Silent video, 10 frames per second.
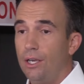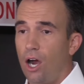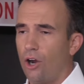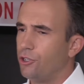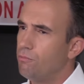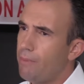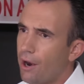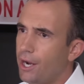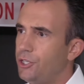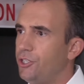are you
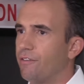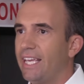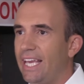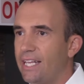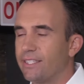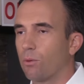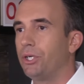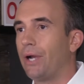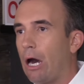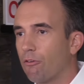married, do you have kids, like
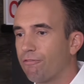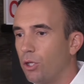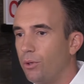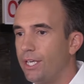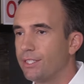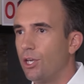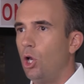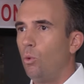what your outflow is.